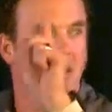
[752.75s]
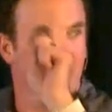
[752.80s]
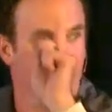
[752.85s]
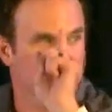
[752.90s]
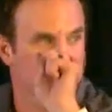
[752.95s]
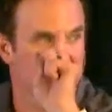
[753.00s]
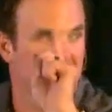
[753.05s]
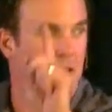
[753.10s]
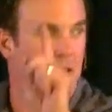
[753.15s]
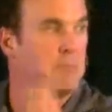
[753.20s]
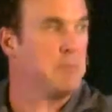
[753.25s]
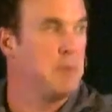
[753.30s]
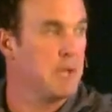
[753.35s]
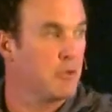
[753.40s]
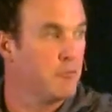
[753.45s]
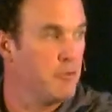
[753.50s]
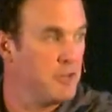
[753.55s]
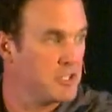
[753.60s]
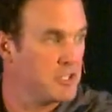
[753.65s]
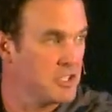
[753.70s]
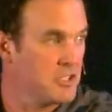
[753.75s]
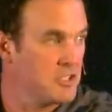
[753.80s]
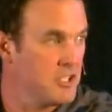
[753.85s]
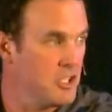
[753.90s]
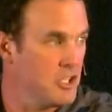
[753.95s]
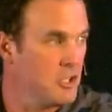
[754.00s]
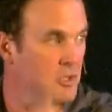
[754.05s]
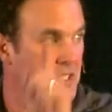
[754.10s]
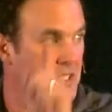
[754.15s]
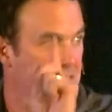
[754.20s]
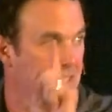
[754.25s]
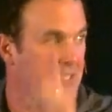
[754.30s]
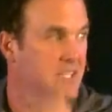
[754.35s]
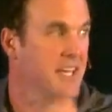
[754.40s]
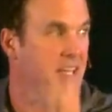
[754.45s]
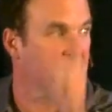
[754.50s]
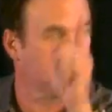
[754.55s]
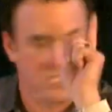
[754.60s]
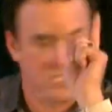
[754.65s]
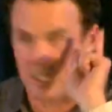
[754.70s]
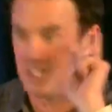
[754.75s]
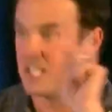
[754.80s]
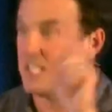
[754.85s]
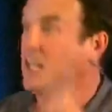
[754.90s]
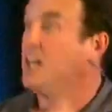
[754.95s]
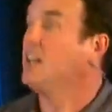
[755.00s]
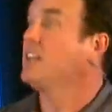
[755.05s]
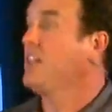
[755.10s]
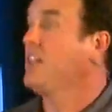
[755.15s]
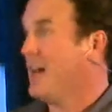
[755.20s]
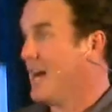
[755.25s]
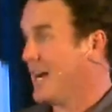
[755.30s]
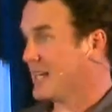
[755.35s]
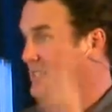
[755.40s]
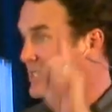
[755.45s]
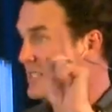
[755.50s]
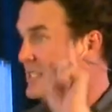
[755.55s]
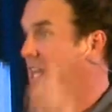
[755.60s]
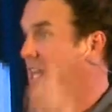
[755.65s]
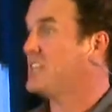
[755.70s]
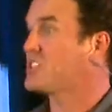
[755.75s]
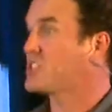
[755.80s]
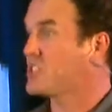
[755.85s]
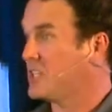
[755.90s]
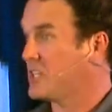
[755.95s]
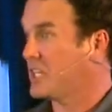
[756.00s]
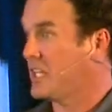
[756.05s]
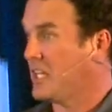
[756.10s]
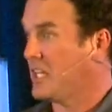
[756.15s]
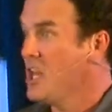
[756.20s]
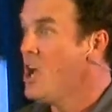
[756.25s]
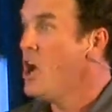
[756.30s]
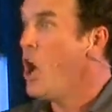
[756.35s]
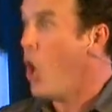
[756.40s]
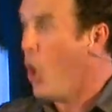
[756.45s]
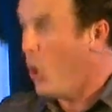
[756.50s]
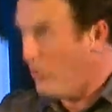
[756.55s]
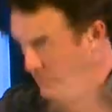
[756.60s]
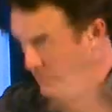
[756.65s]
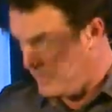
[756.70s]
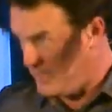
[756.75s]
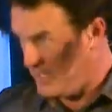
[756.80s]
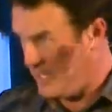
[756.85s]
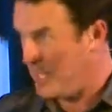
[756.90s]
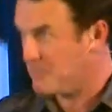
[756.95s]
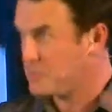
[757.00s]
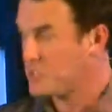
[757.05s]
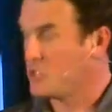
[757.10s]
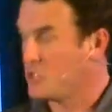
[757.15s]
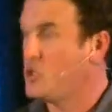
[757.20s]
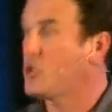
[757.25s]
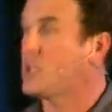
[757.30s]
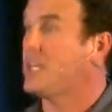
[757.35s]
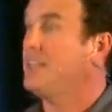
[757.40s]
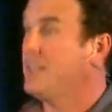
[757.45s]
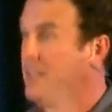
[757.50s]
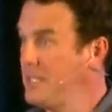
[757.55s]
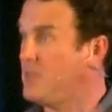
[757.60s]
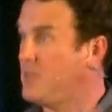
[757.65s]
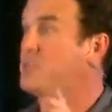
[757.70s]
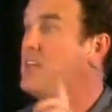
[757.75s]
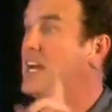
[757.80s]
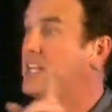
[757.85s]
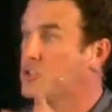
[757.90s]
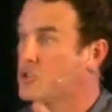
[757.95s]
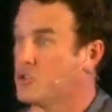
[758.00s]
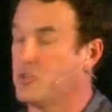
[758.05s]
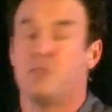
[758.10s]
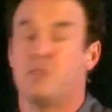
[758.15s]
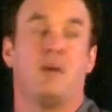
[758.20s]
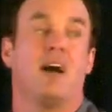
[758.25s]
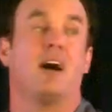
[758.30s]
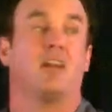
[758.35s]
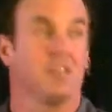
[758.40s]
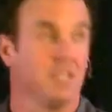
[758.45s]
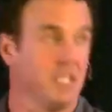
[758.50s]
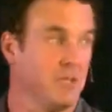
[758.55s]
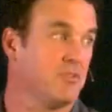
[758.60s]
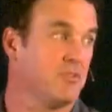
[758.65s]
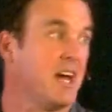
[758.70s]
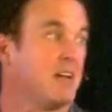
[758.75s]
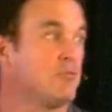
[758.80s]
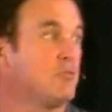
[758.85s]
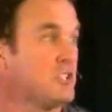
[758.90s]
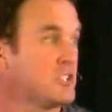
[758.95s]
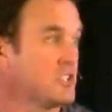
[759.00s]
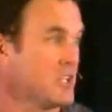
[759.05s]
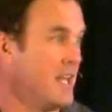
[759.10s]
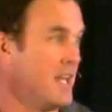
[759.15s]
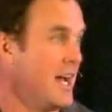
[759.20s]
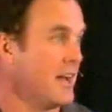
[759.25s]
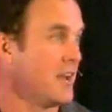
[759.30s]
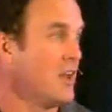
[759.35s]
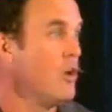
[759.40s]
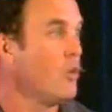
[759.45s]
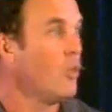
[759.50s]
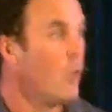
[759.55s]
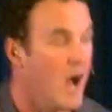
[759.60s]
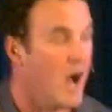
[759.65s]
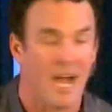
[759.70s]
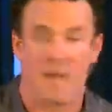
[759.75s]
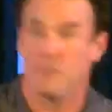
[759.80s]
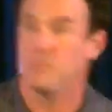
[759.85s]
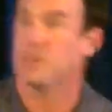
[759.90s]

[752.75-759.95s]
God's got a big vision to you. And today it's going to get unlocked. Today it's going to get opened up so you can live that dream out, live that vision out. Why?